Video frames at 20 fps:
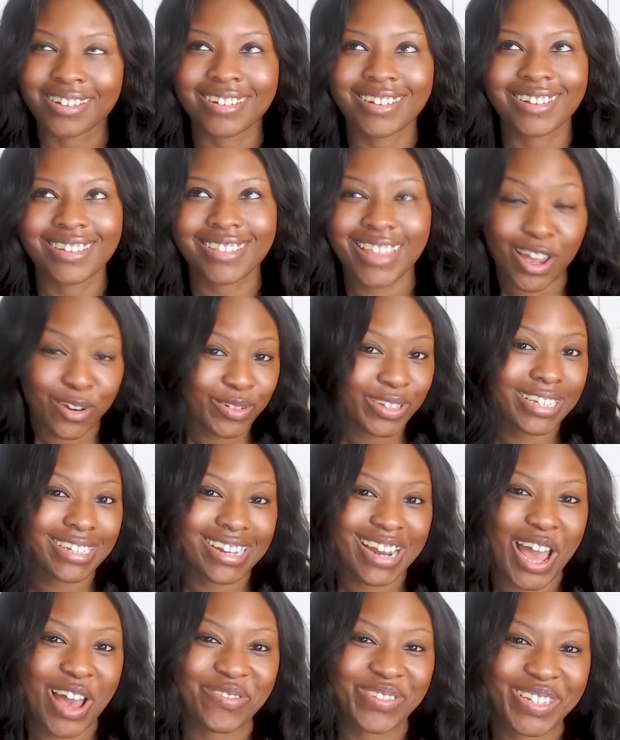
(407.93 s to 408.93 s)
That really did
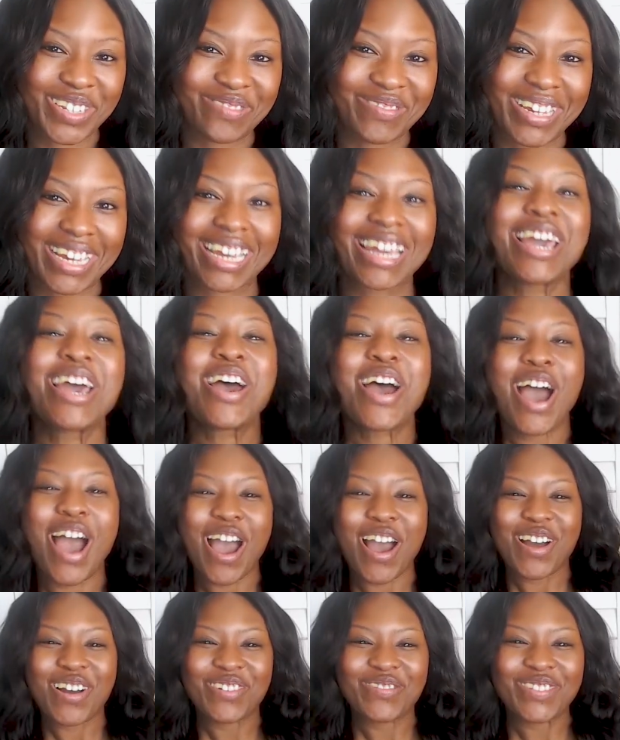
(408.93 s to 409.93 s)
happen to me.
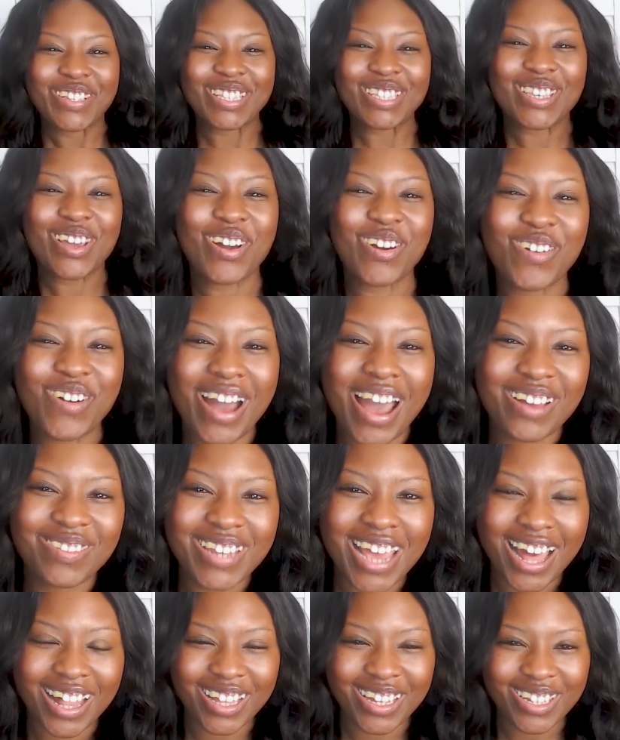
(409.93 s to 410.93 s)
So I'm
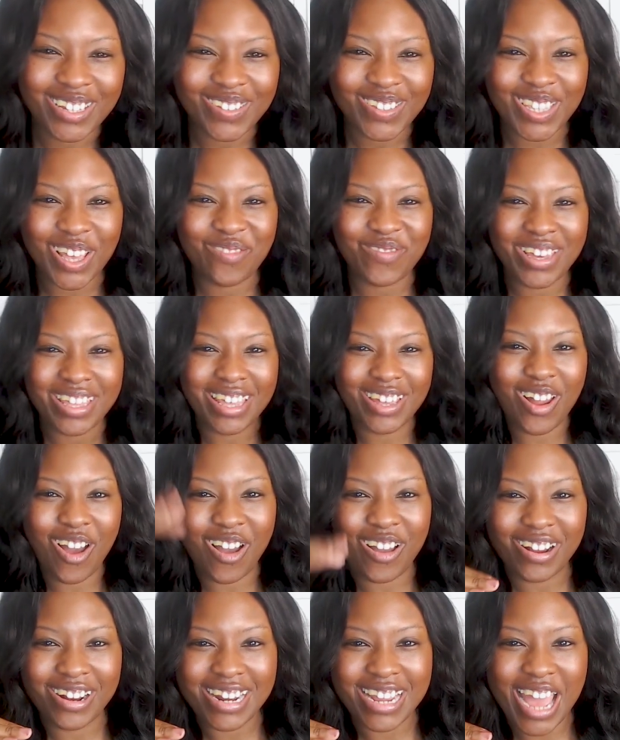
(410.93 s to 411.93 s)
telling you something that
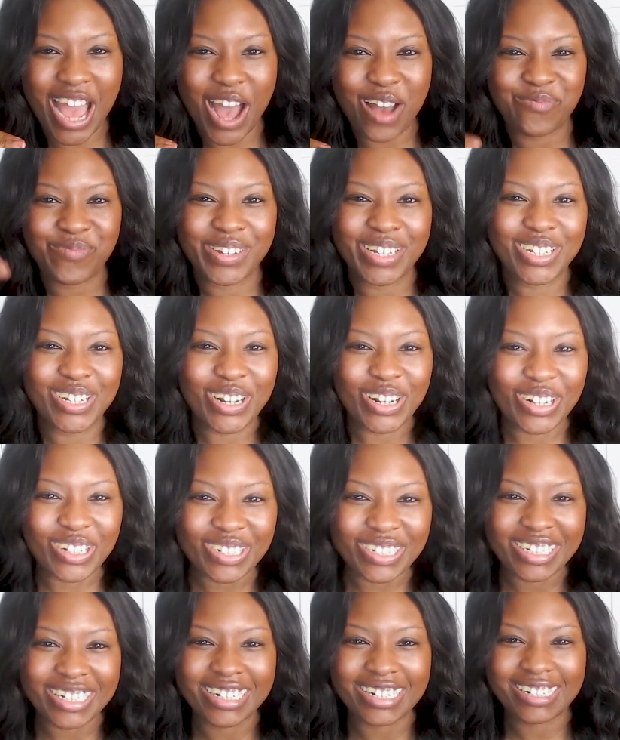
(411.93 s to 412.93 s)
already happened
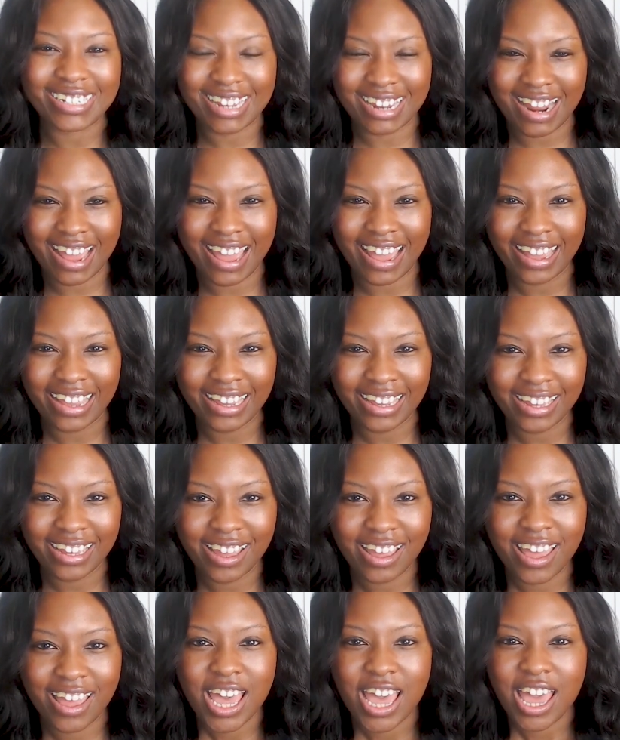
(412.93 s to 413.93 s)
earlier today,
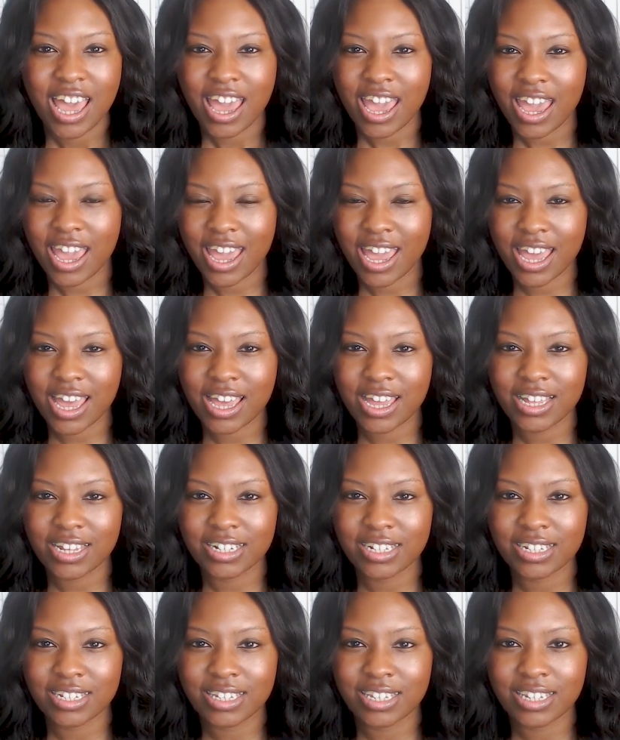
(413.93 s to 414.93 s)

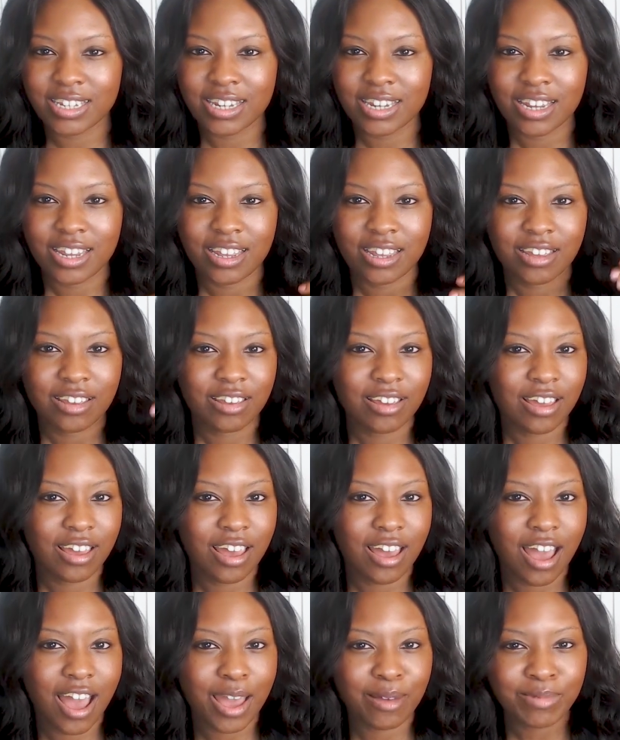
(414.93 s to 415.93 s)
and
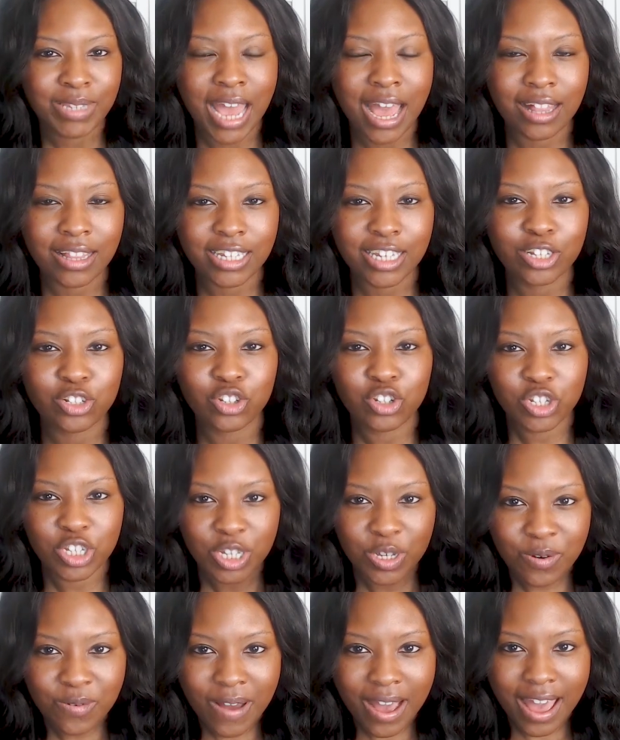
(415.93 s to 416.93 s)
I'm telling it to
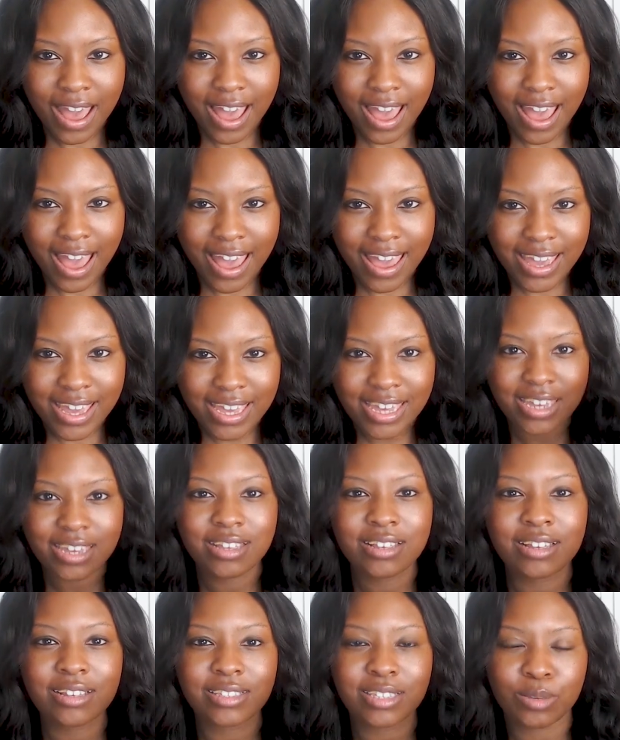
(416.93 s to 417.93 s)
you
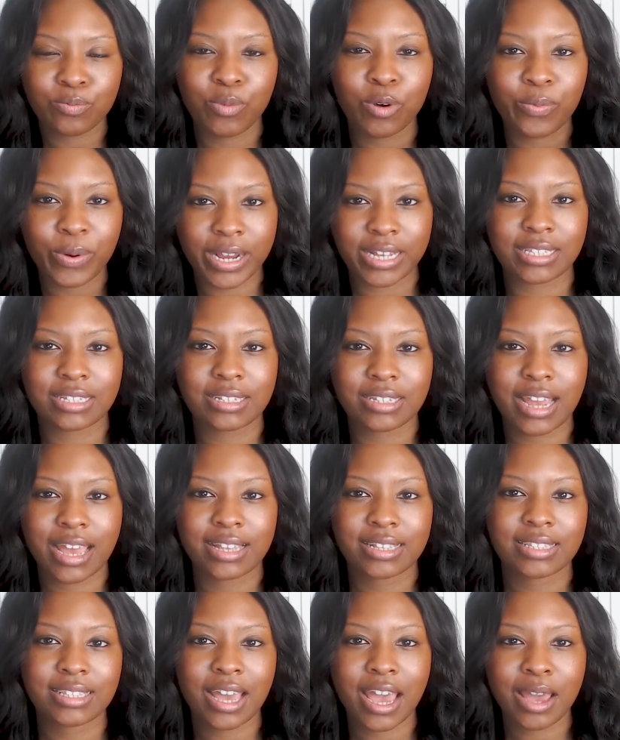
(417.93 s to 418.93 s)
in simple present
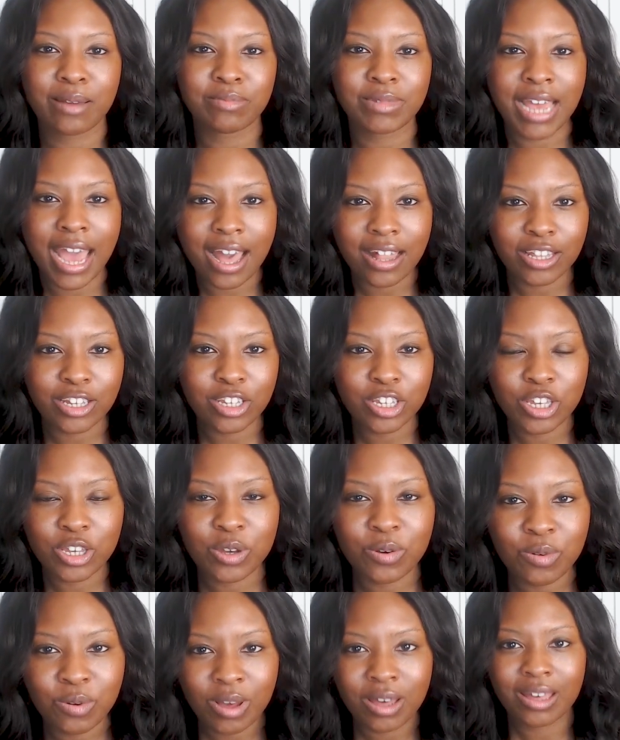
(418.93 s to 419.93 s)
tense. I'm telling
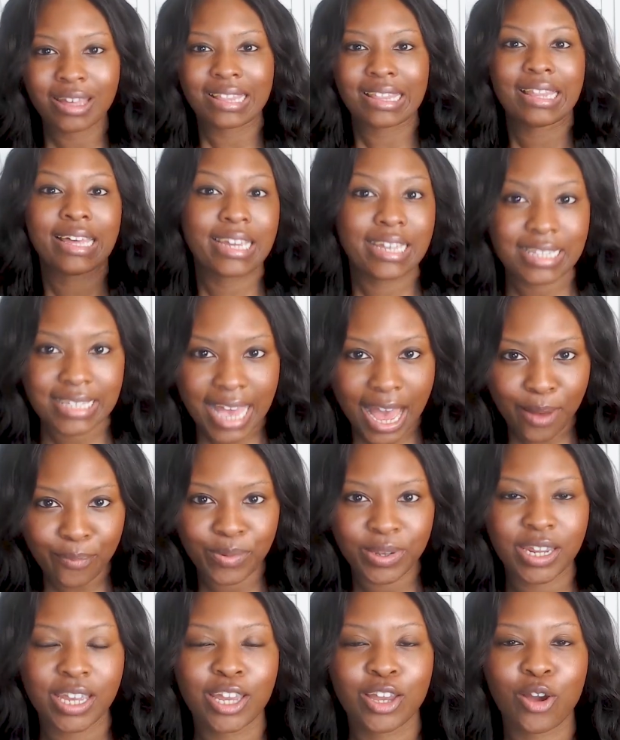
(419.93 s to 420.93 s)
you like it's
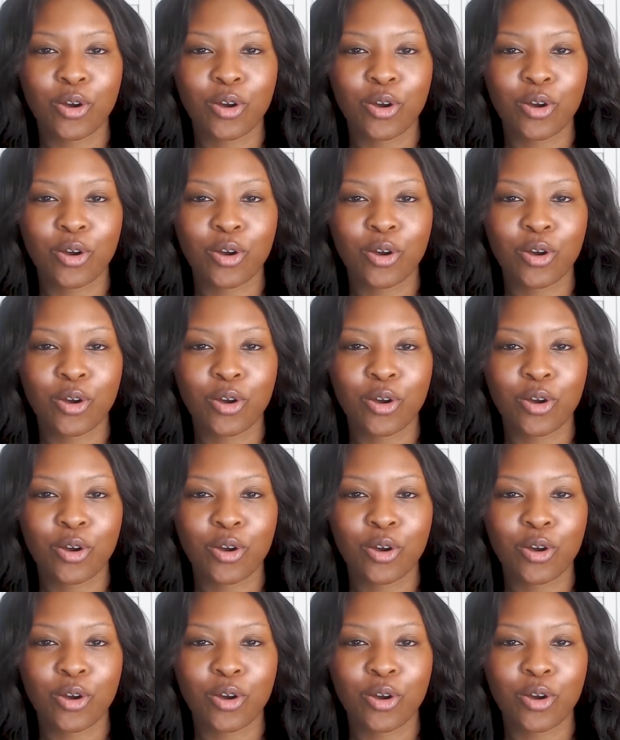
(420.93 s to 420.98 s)
happening